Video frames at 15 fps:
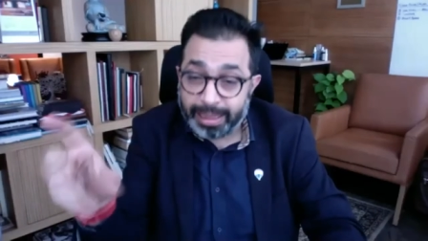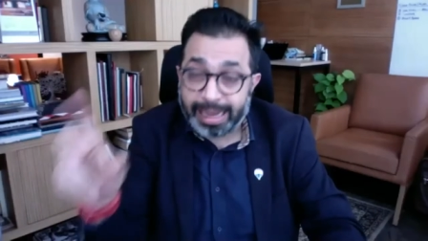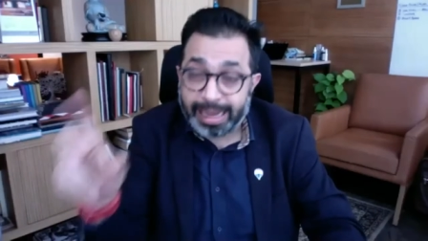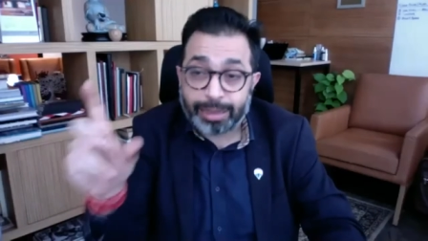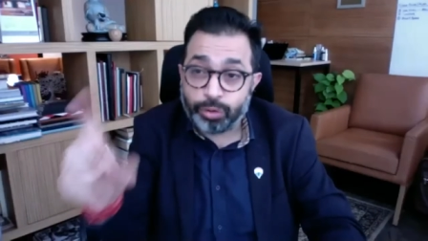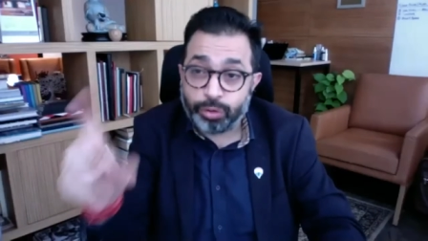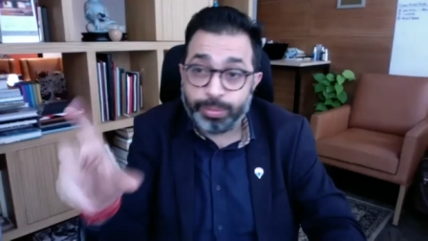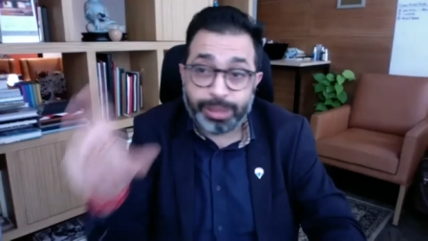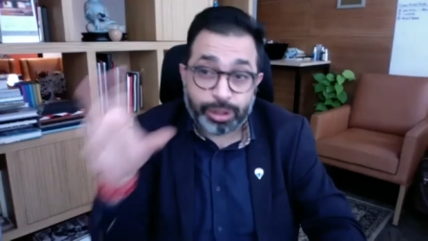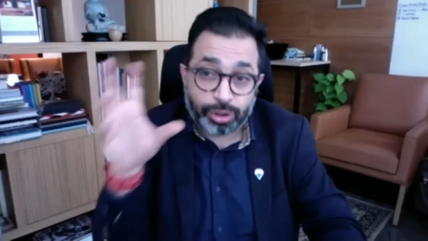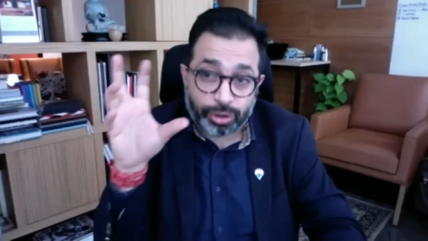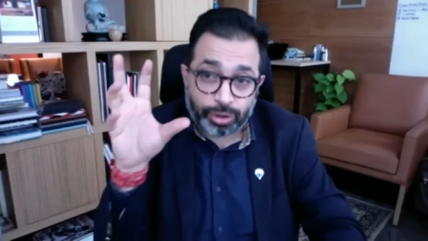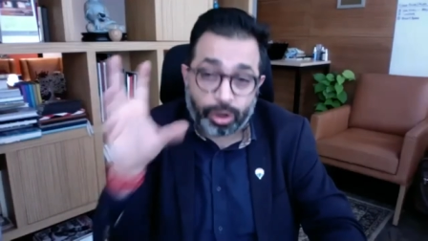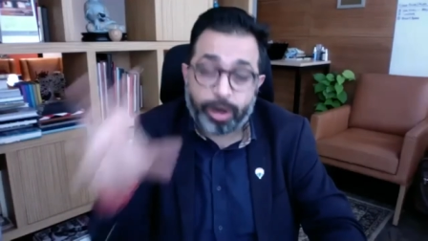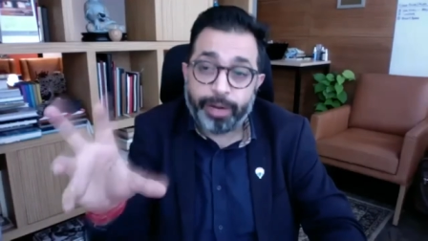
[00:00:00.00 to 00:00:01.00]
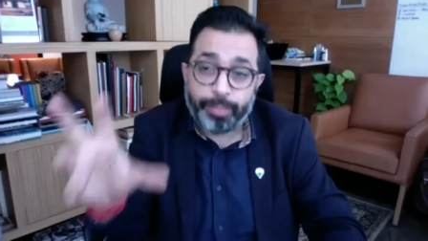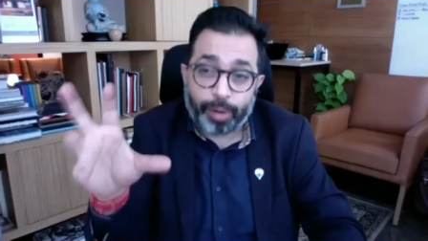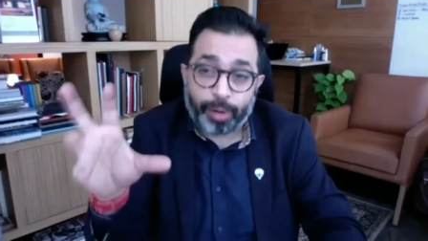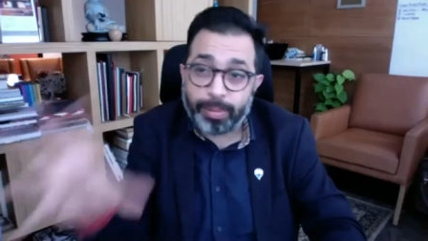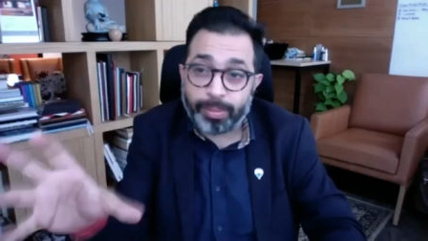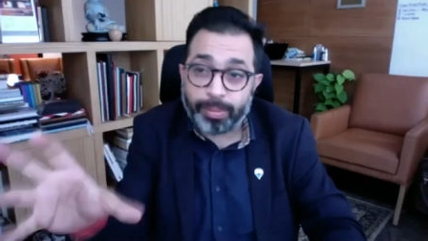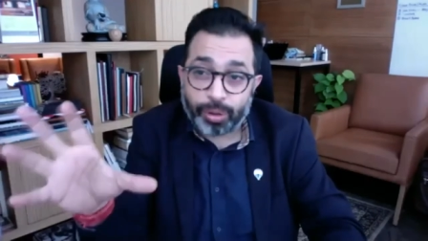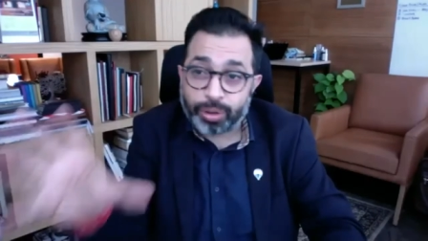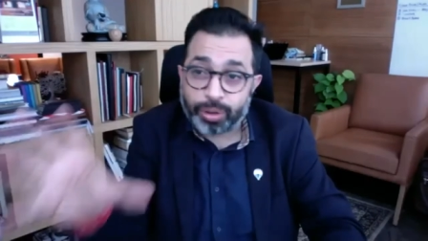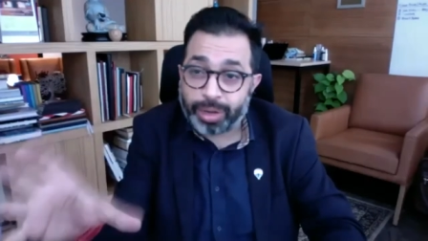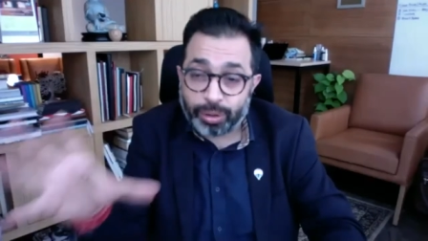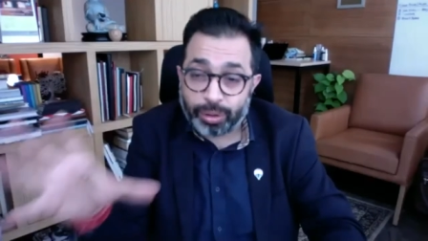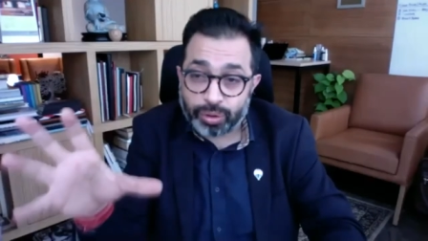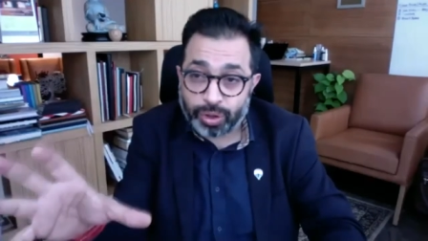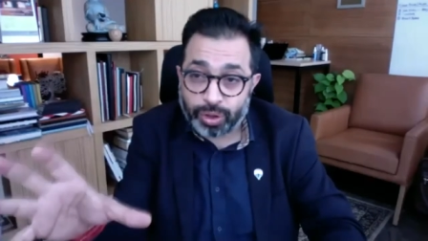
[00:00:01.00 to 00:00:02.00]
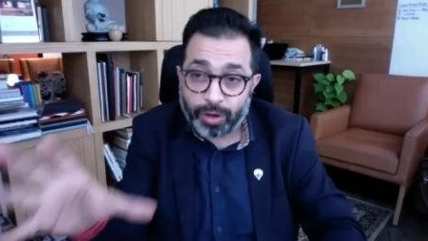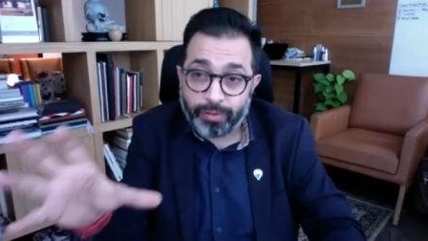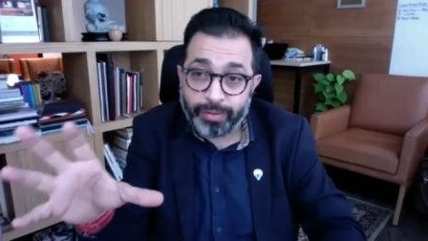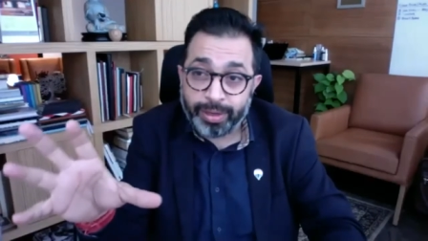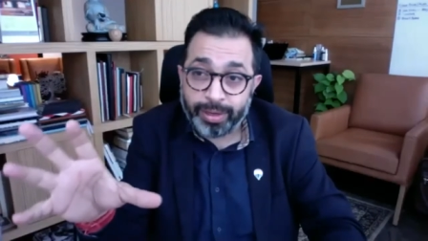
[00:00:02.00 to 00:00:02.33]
It has to be a solid problem you're trying to solve.